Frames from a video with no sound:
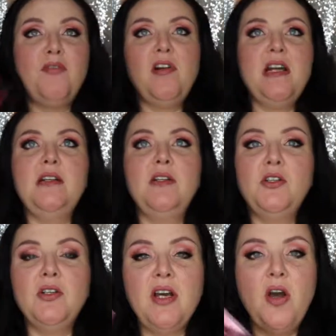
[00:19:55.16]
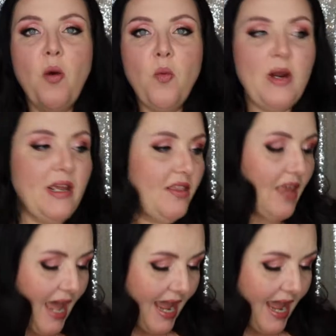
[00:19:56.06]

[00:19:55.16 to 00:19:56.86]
bright look with